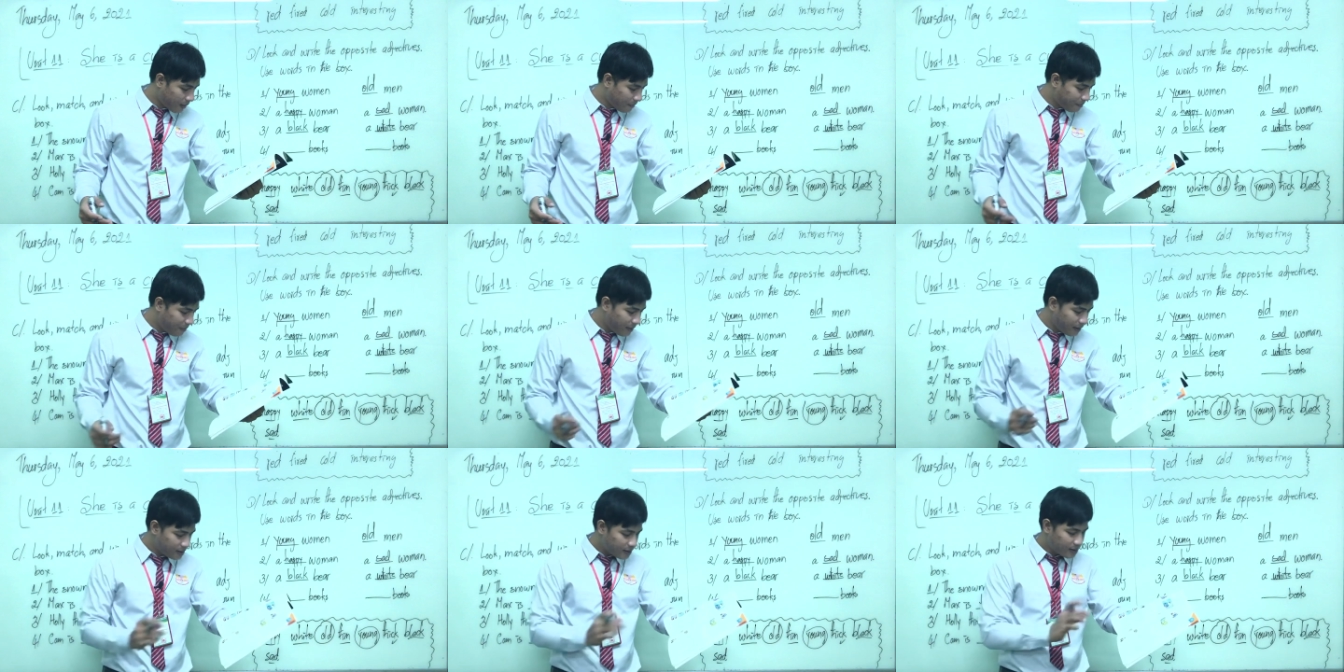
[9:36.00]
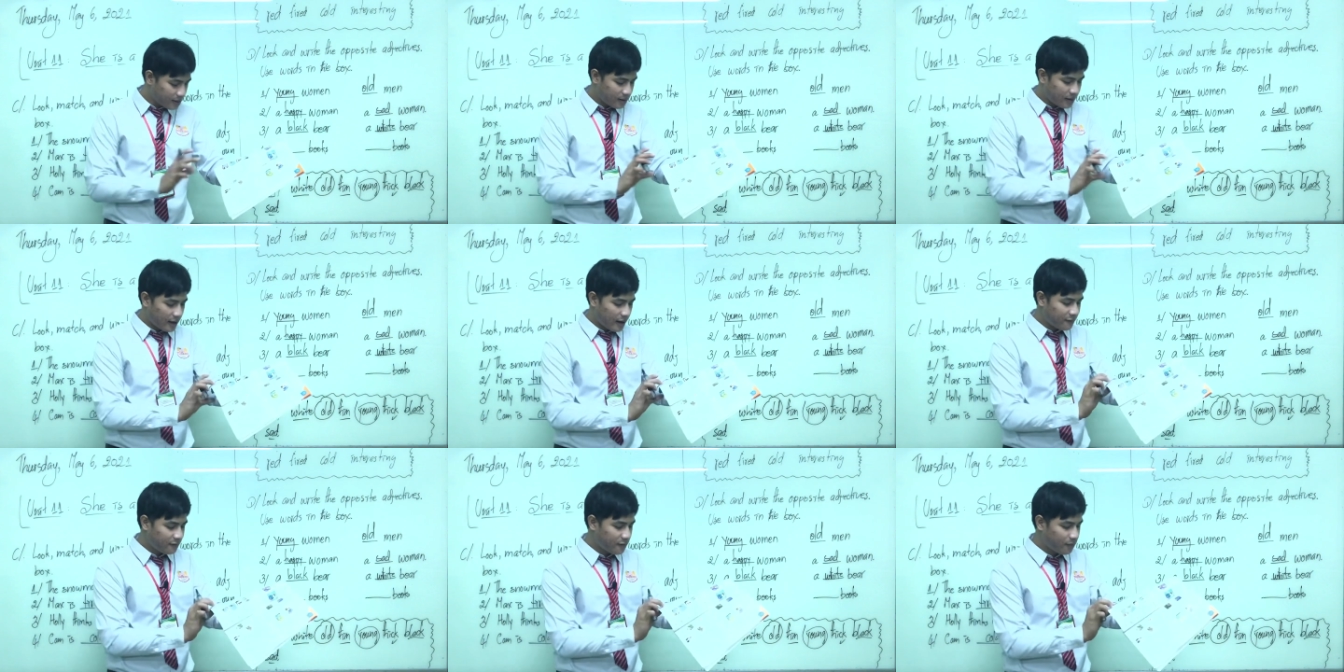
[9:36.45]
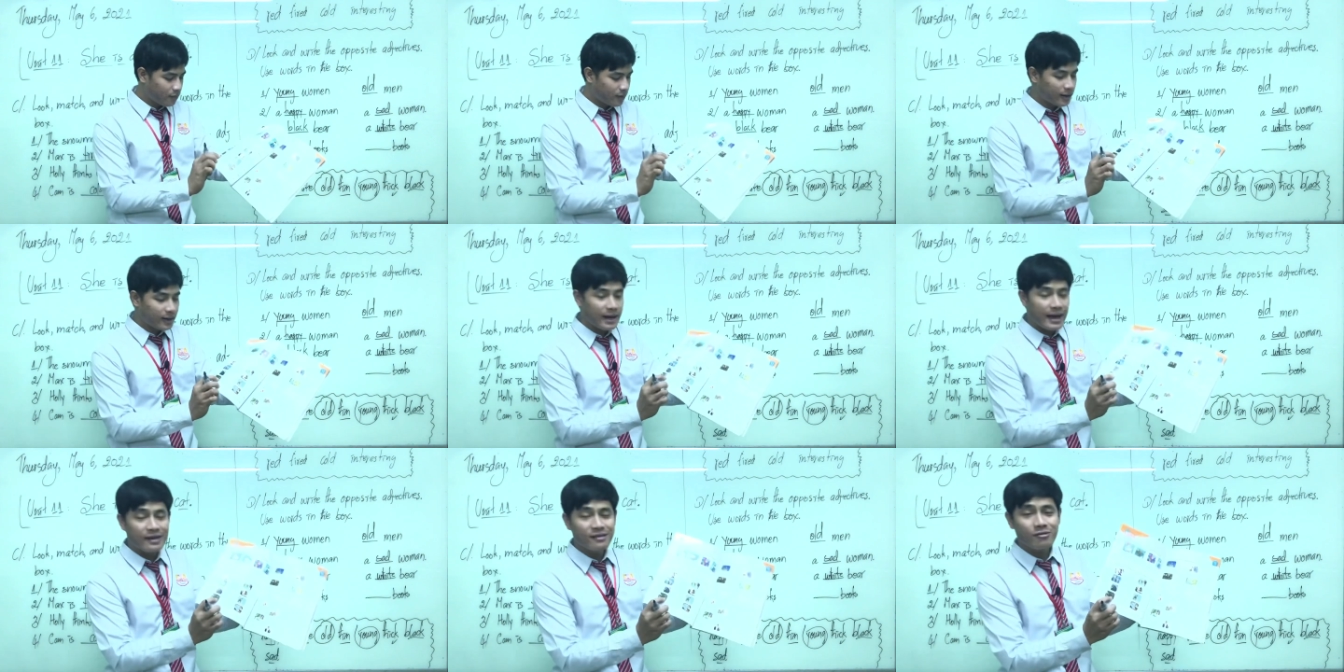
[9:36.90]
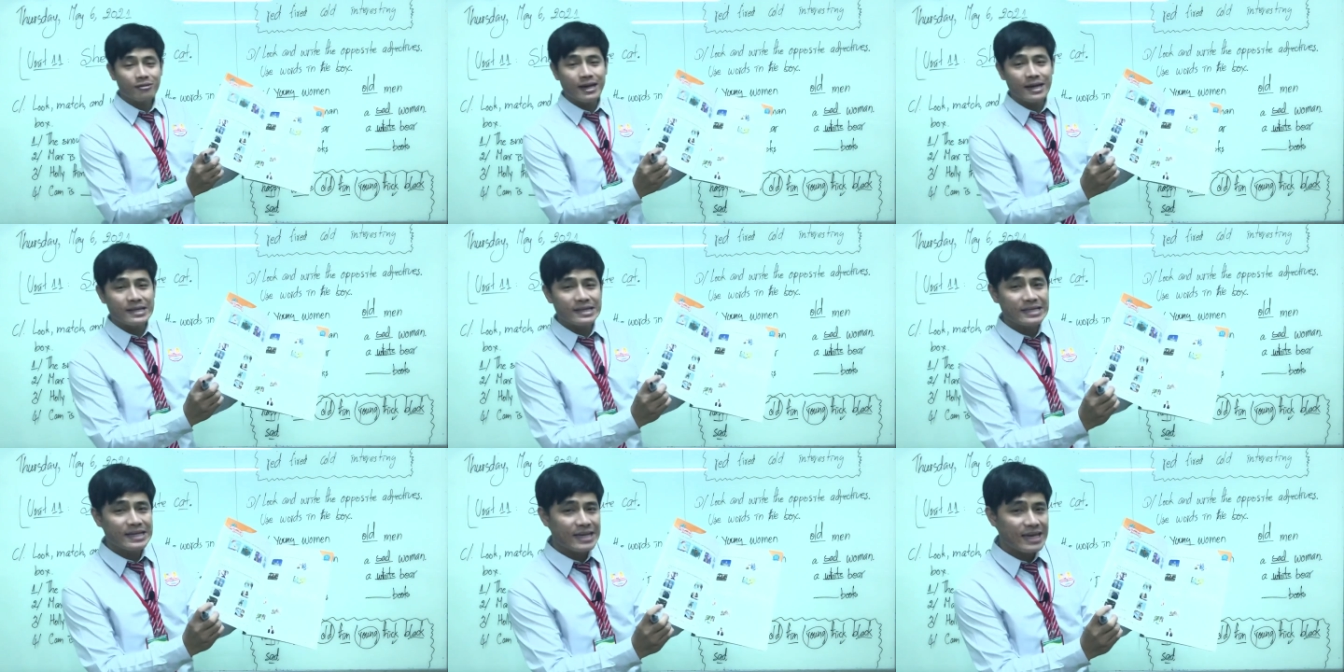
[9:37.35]
picture, everyone, that you
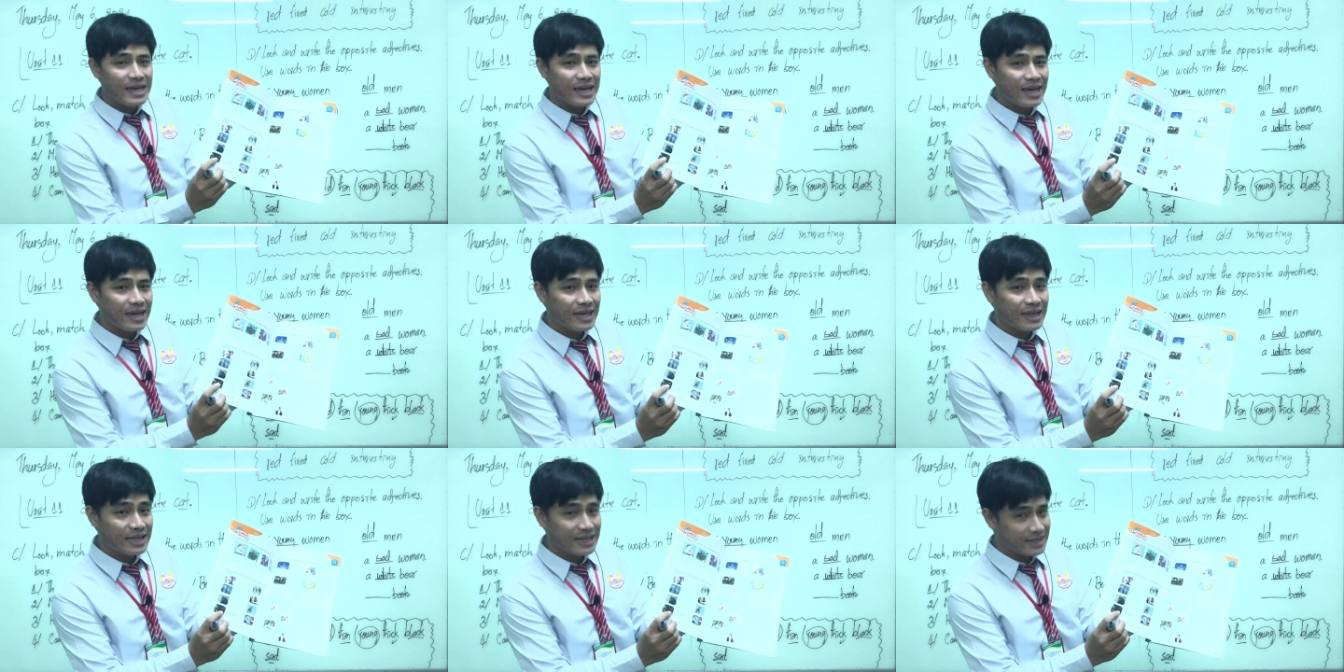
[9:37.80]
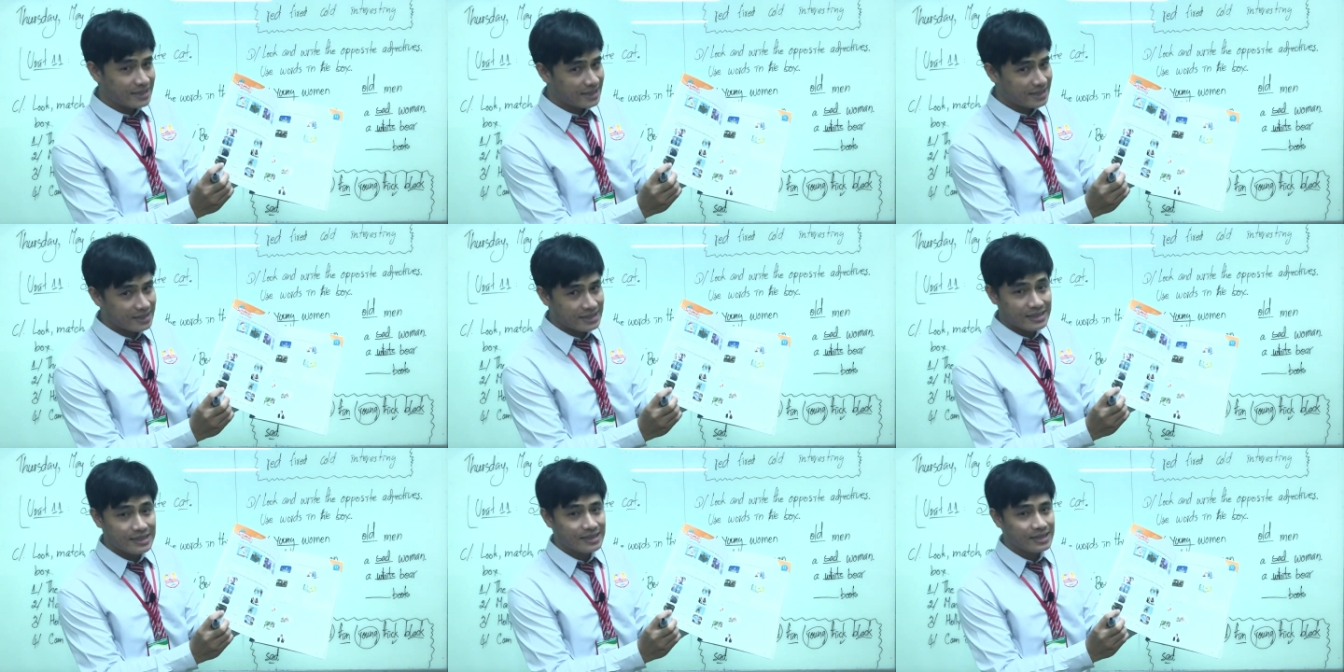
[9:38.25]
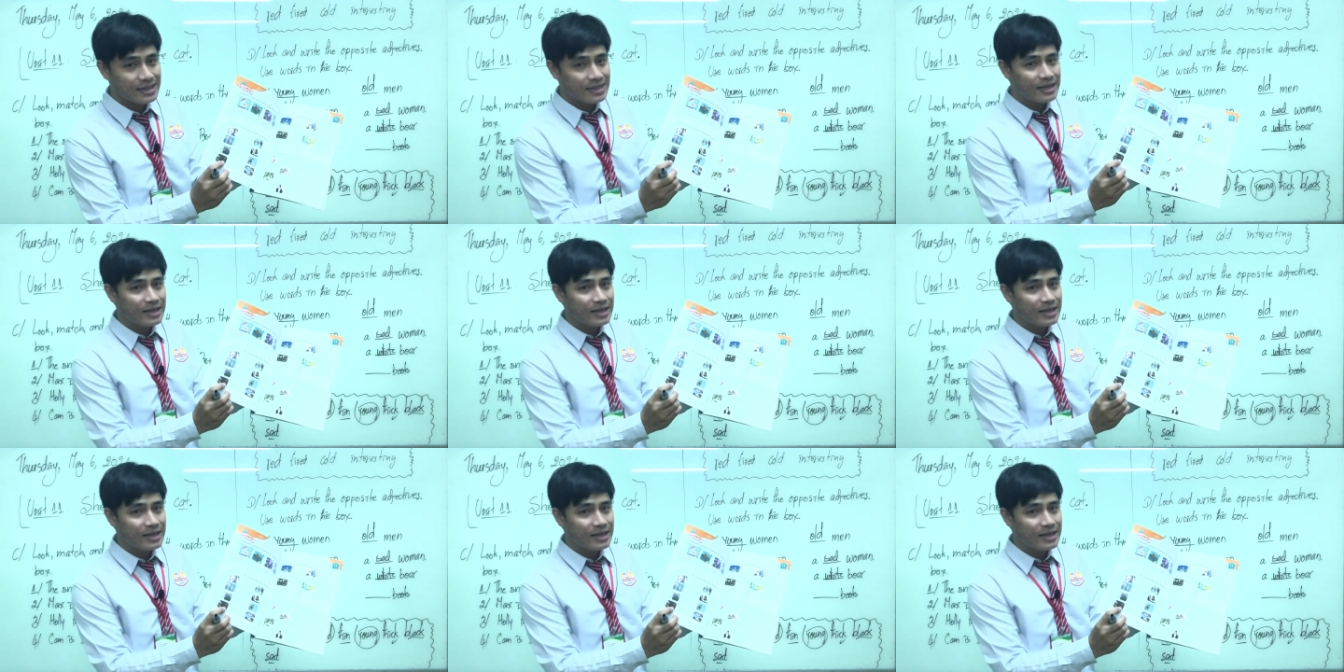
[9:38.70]
can see here, this is